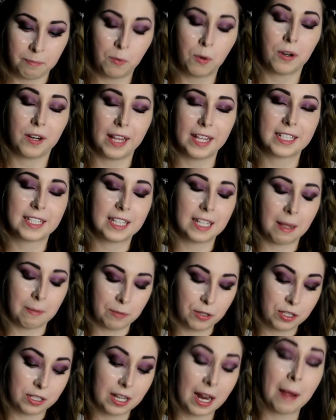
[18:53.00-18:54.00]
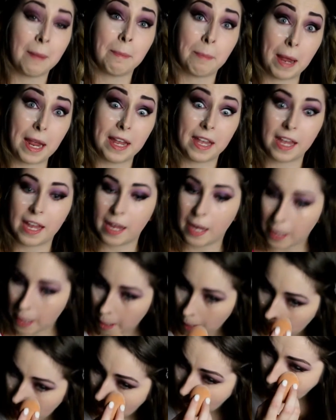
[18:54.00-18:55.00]
more or less I'm baking.
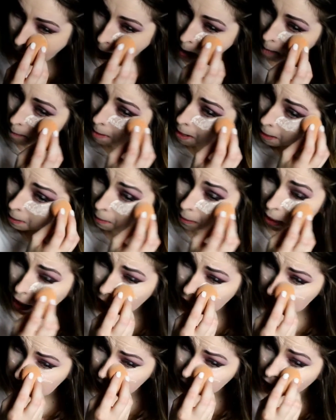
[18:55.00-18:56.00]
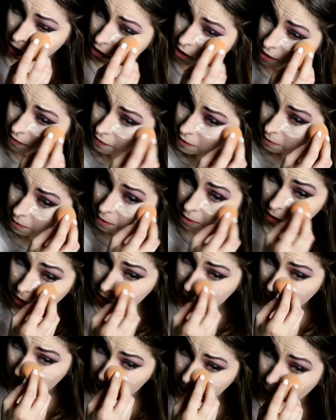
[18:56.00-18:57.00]
I don't let it sit on there for a long
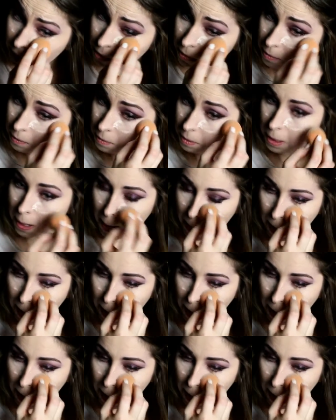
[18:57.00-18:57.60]
time though.